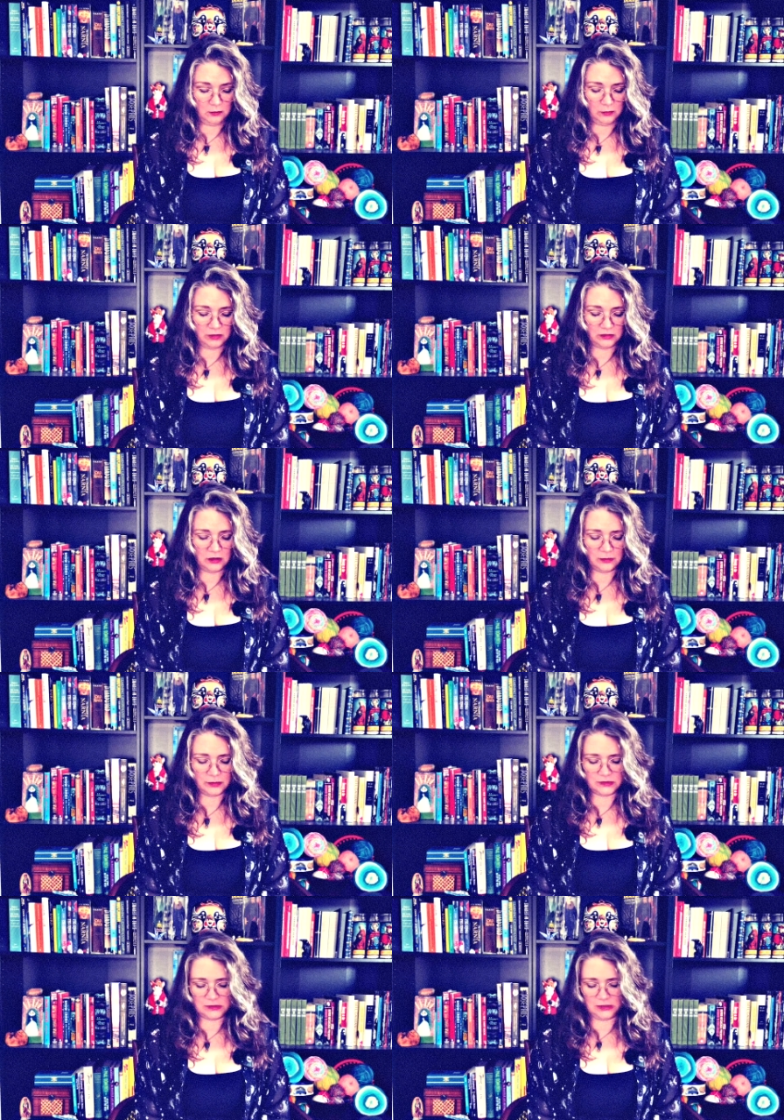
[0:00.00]
My
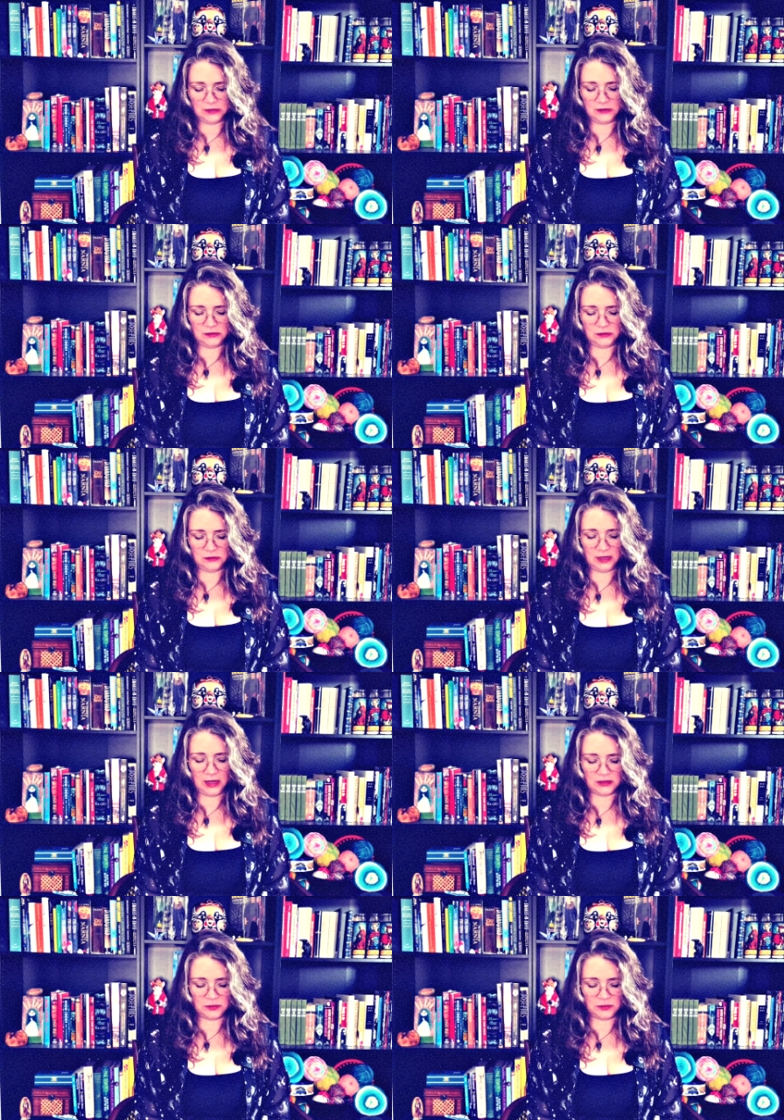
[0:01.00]
therapist says that's